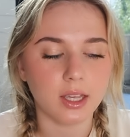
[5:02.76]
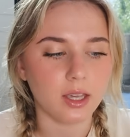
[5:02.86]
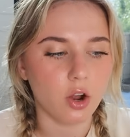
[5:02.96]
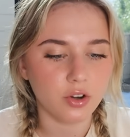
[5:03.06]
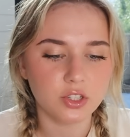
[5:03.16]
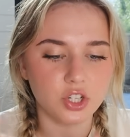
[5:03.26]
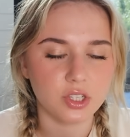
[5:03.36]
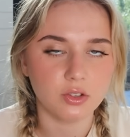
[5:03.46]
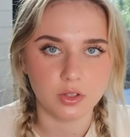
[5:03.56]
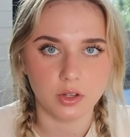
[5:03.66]
Like, Ariana's
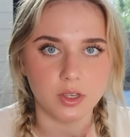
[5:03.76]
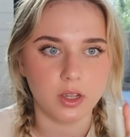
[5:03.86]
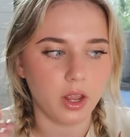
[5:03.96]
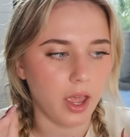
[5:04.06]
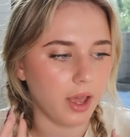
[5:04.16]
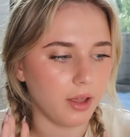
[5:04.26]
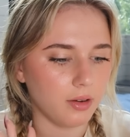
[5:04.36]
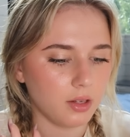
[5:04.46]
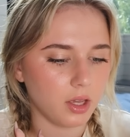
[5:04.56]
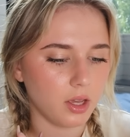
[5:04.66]
cheating on Dalton
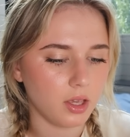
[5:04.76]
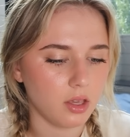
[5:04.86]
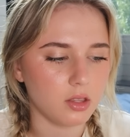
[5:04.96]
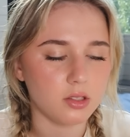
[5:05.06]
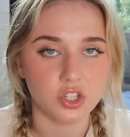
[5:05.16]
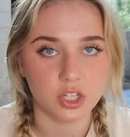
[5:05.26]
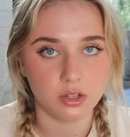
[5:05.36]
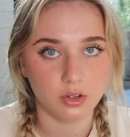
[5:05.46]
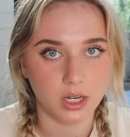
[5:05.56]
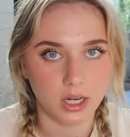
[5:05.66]
and Ethan's
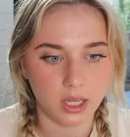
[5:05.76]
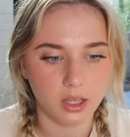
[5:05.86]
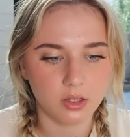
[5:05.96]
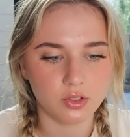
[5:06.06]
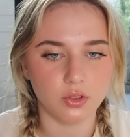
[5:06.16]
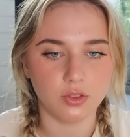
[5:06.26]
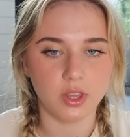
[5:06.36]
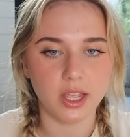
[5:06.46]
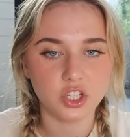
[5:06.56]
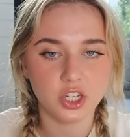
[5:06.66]
cheating on Lily. So
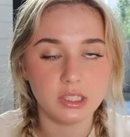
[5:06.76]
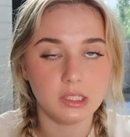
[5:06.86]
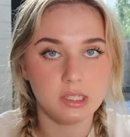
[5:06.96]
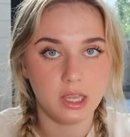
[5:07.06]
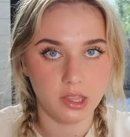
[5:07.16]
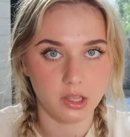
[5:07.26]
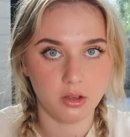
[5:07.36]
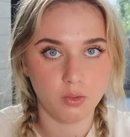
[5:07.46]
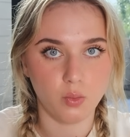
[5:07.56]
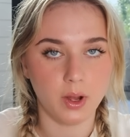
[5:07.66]
they're cheating
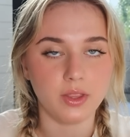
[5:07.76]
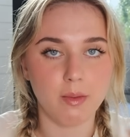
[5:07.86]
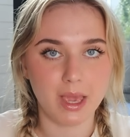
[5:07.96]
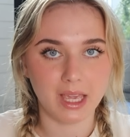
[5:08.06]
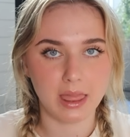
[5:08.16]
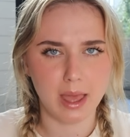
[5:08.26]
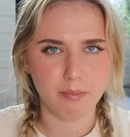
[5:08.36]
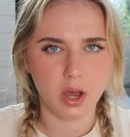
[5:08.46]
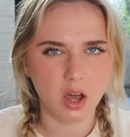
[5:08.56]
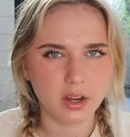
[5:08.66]
together while they're making their
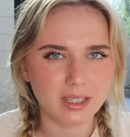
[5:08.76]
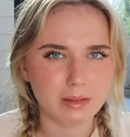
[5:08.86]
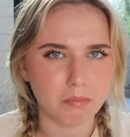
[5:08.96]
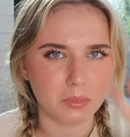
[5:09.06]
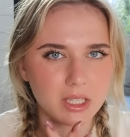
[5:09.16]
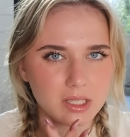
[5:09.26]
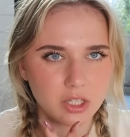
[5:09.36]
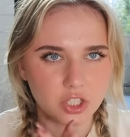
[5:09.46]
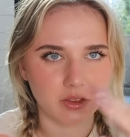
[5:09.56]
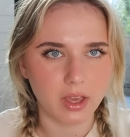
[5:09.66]
partners meet
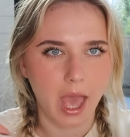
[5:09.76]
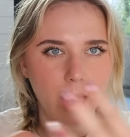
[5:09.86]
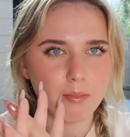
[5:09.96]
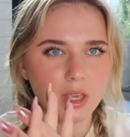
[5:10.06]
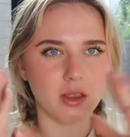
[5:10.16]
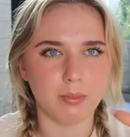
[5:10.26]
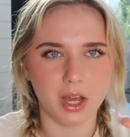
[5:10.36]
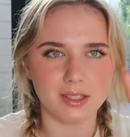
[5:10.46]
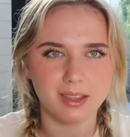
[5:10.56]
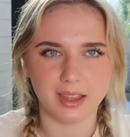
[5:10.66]
each other and meet the
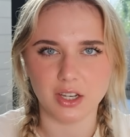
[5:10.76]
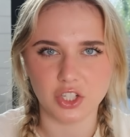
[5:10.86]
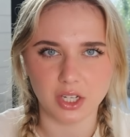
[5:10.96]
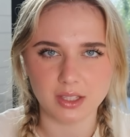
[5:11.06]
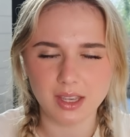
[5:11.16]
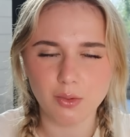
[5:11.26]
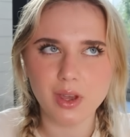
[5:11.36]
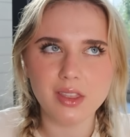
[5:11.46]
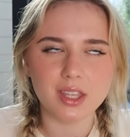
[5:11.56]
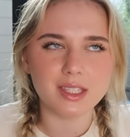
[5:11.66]
person that they're cheating
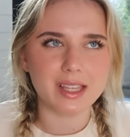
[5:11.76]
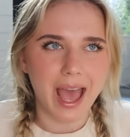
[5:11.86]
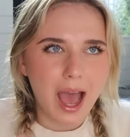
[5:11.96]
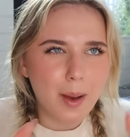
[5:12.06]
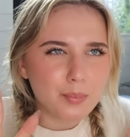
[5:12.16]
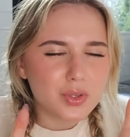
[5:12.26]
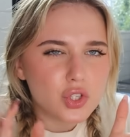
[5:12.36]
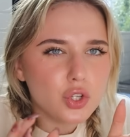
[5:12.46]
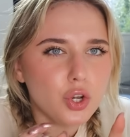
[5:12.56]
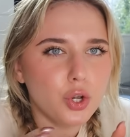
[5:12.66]
with. This is
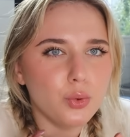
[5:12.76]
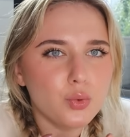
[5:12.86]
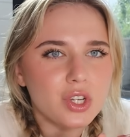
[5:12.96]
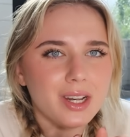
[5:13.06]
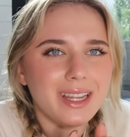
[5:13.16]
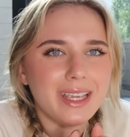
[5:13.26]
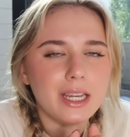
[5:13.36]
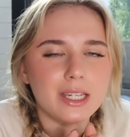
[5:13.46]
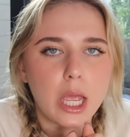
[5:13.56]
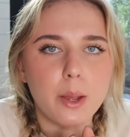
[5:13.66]

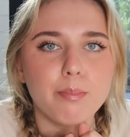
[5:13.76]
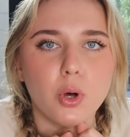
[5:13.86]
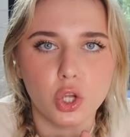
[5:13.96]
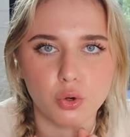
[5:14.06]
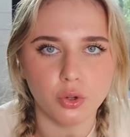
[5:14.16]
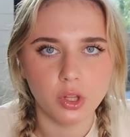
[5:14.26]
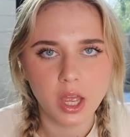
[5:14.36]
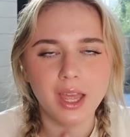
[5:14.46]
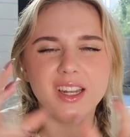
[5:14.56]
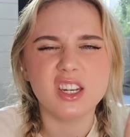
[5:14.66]
absolutely diabolical,
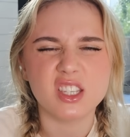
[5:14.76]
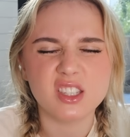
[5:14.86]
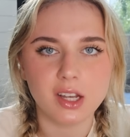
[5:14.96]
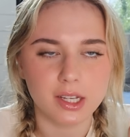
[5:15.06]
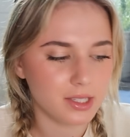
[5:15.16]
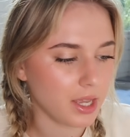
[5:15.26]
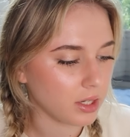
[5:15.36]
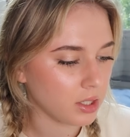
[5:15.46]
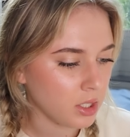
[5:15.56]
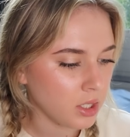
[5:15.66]

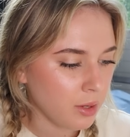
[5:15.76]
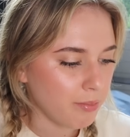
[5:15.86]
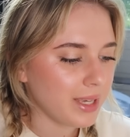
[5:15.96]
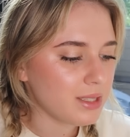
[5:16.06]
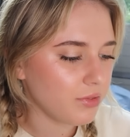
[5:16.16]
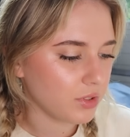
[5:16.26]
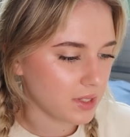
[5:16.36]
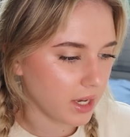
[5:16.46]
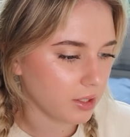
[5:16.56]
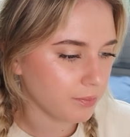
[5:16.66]
disgusting. Makes me feel
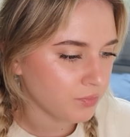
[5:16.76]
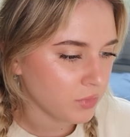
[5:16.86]
sick.